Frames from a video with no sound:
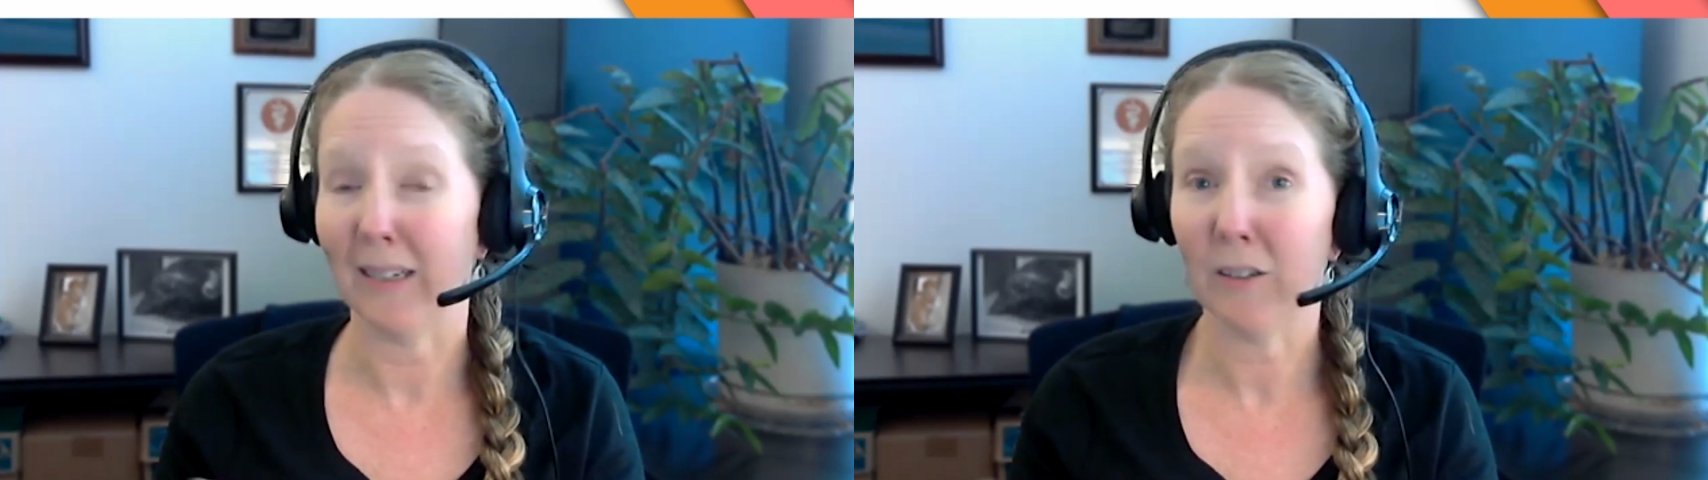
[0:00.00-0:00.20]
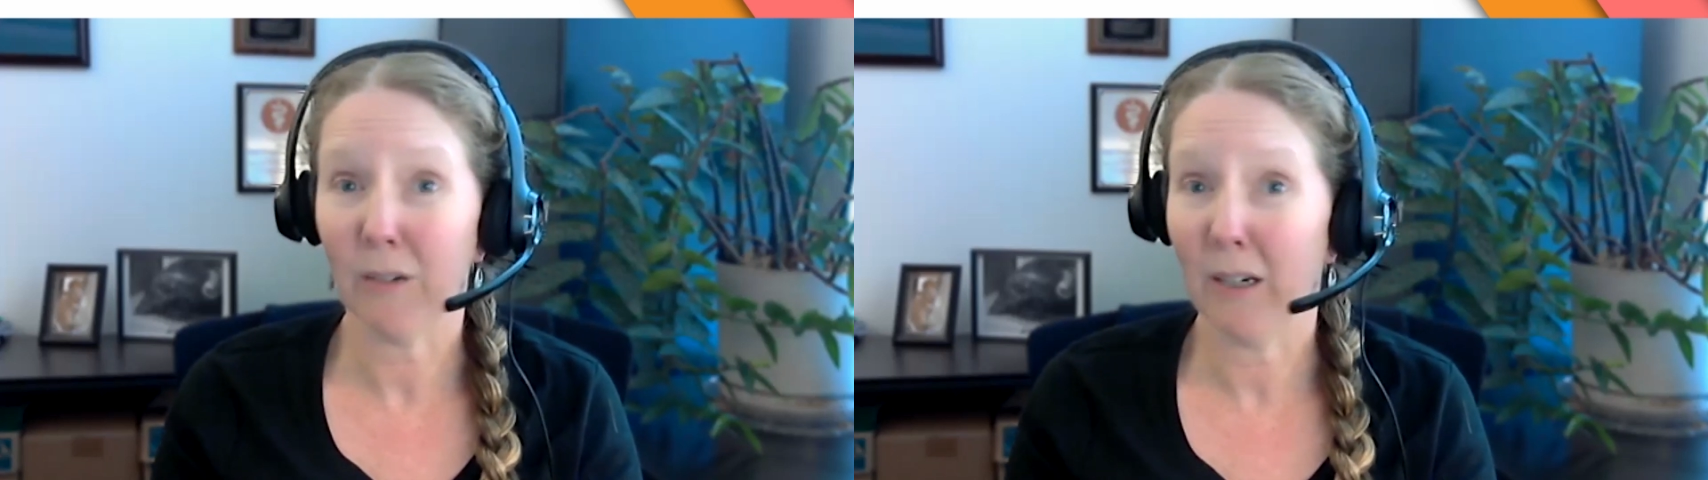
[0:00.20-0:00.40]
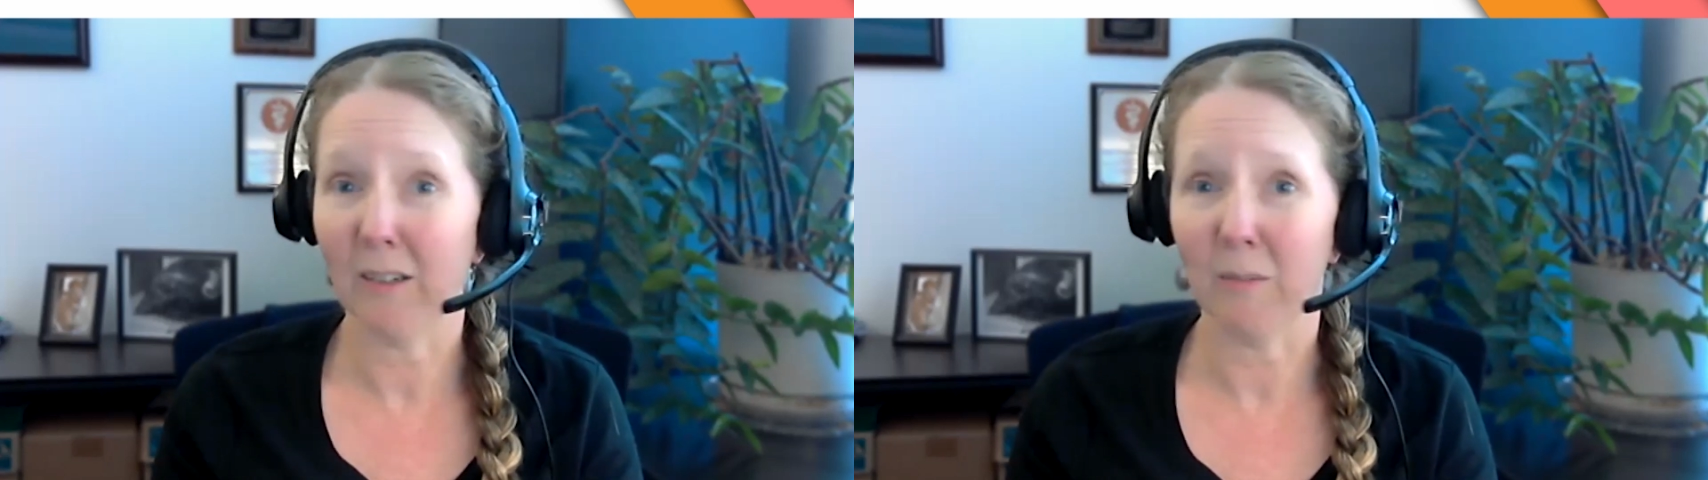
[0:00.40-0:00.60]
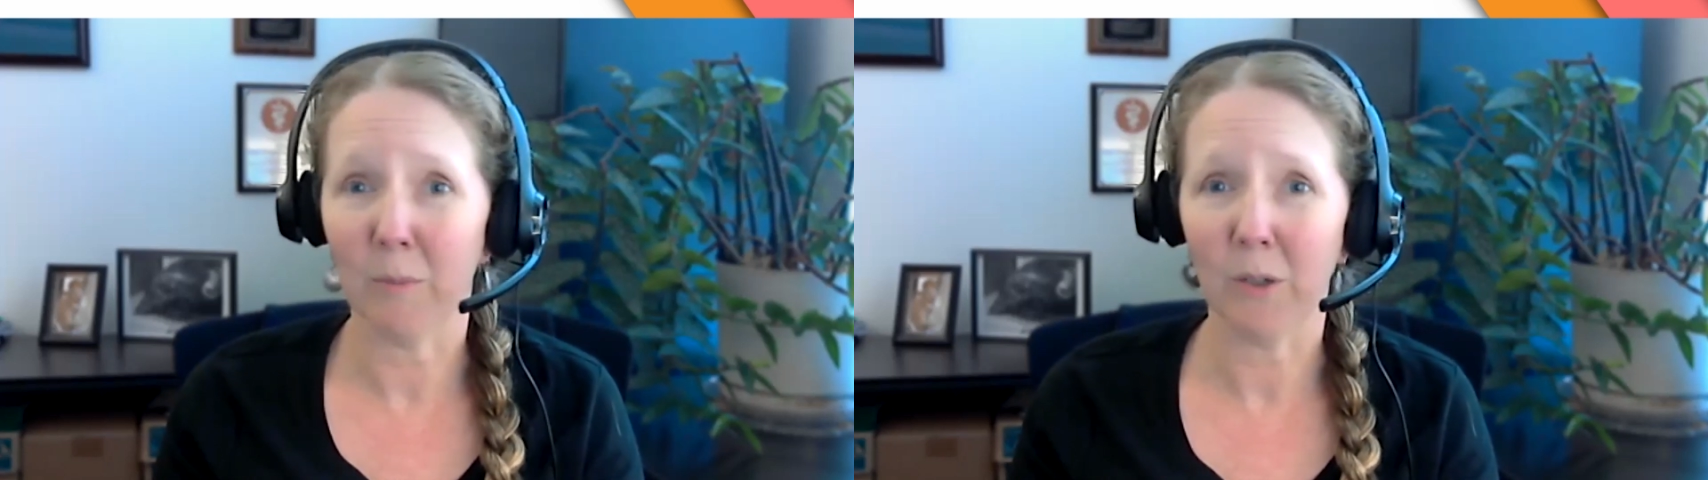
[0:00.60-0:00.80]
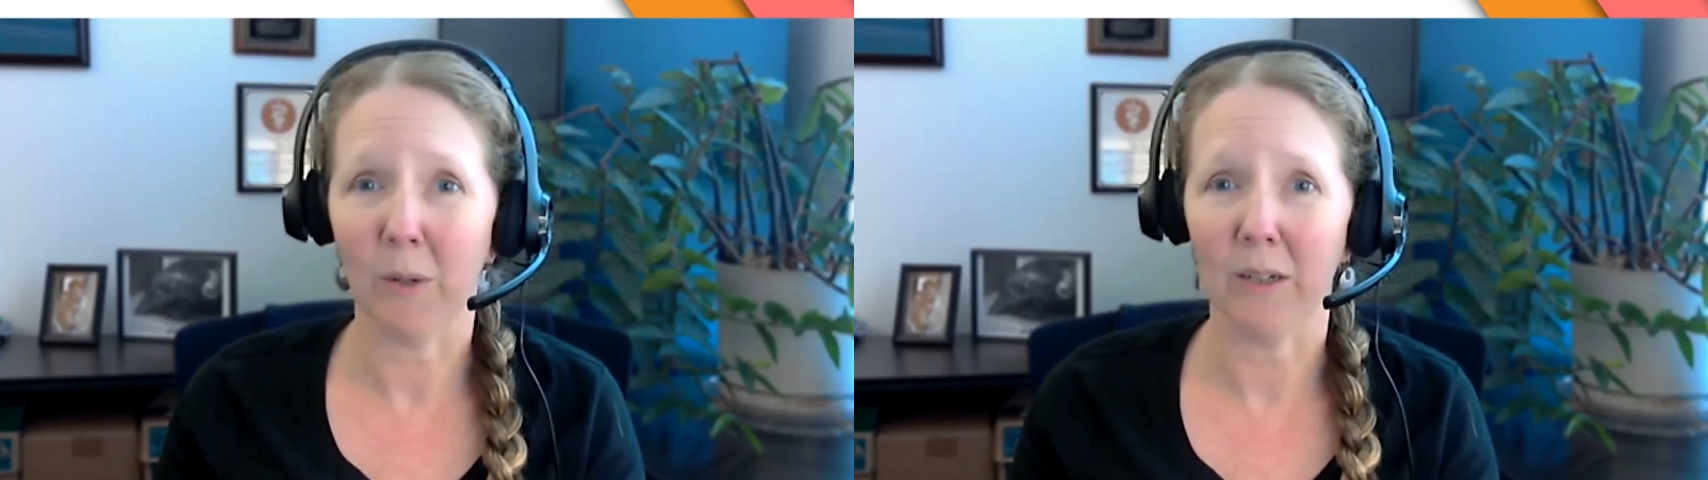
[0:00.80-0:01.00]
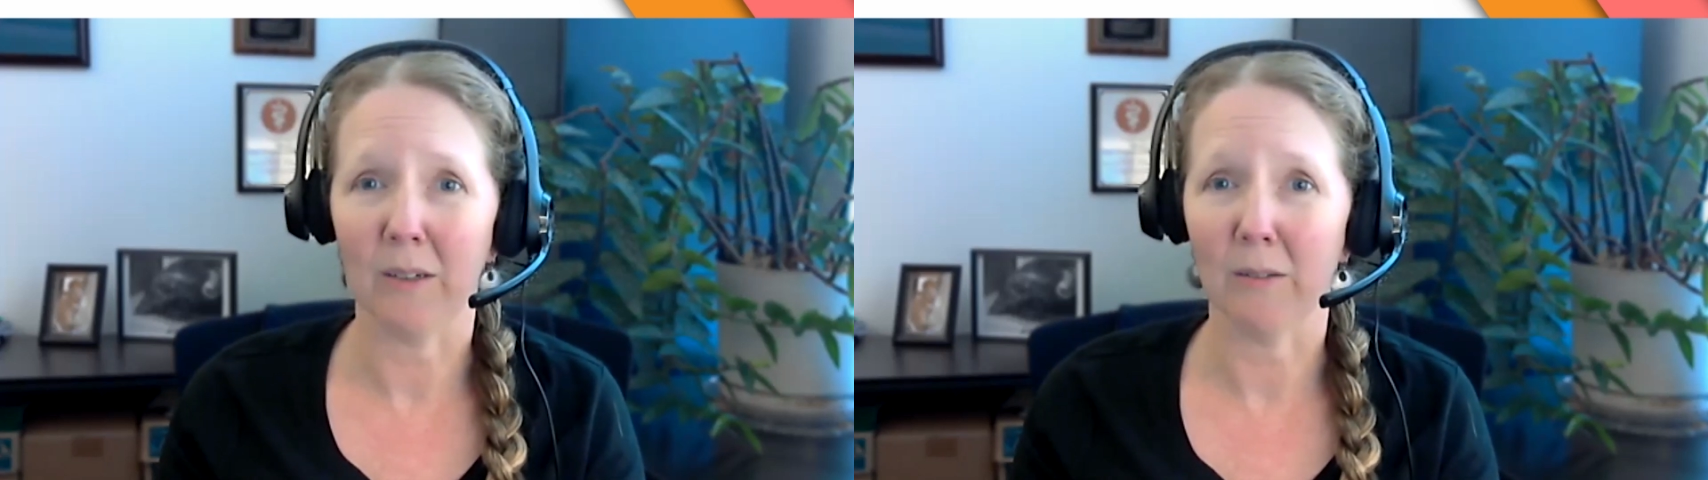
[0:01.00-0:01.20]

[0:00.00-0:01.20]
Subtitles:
Creatinine and BUN are